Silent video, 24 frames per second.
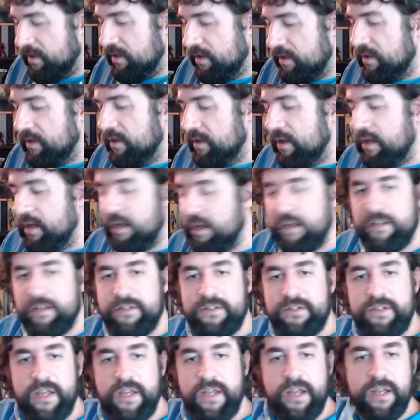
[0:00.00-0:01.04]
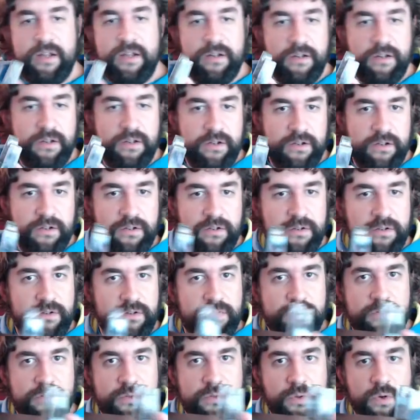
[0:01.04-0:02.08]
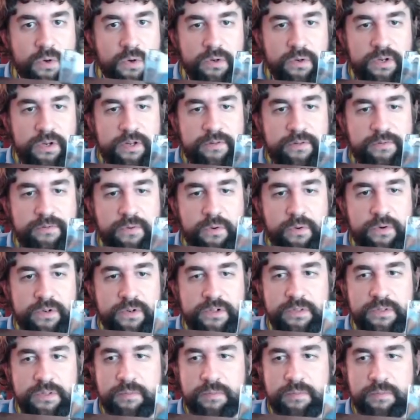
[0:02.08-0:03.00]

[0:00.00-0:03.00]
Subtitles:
a stand to hold it for display